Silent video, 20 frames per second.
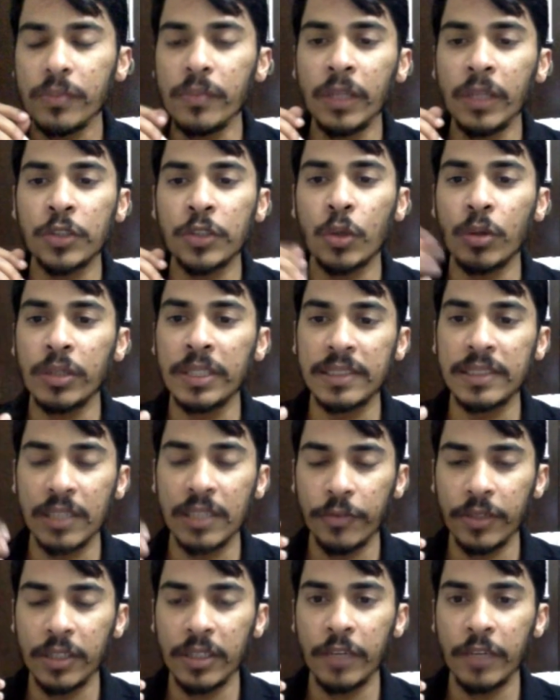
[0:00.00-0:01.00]
So it is
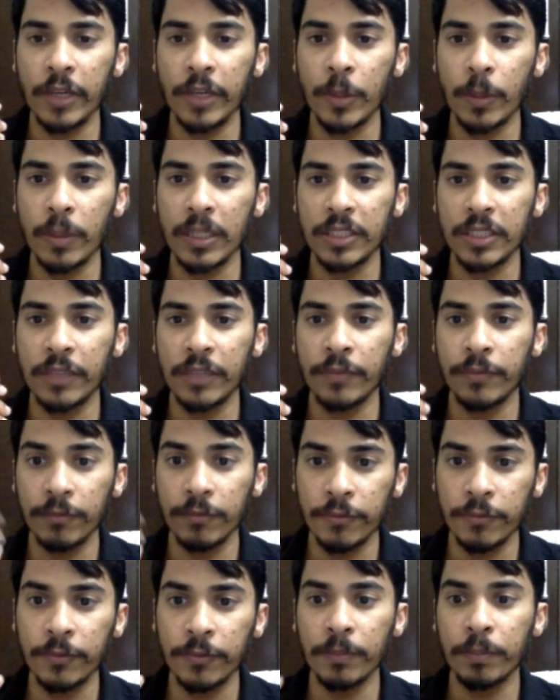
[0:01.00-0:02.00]
definitely fibroblastic
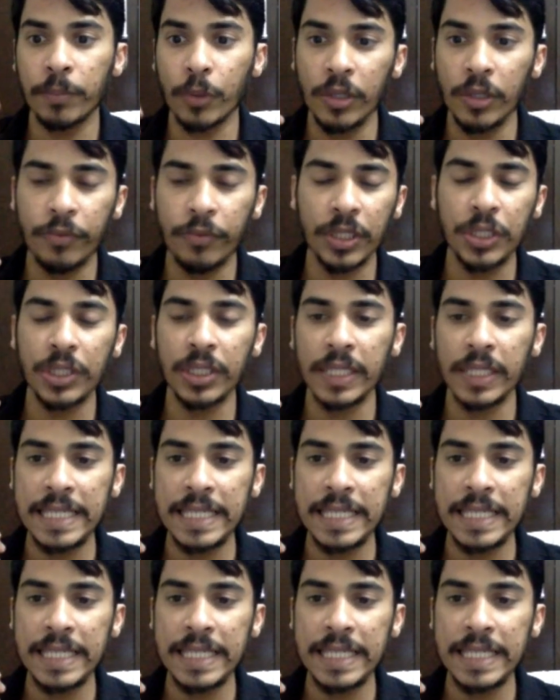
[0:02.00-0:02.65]
proliferation